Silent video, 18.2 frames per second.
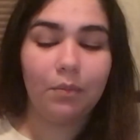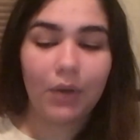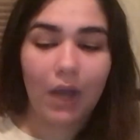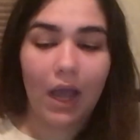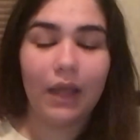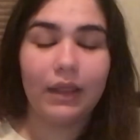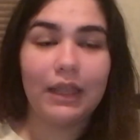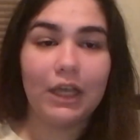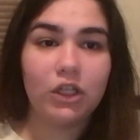
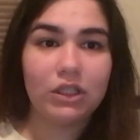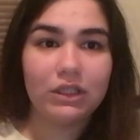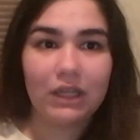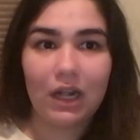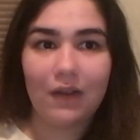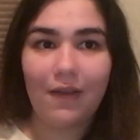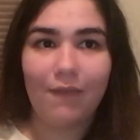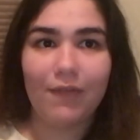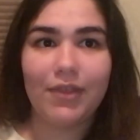But that's just
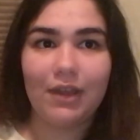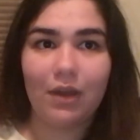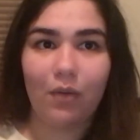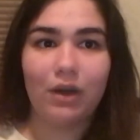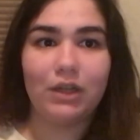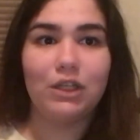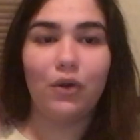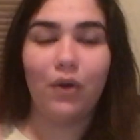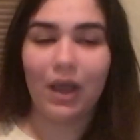kind of everything I
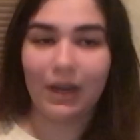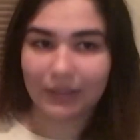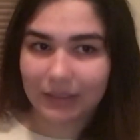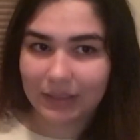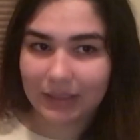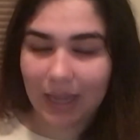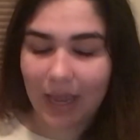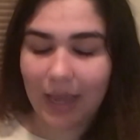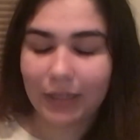wanted to go ahead and
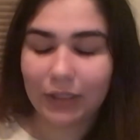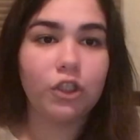say.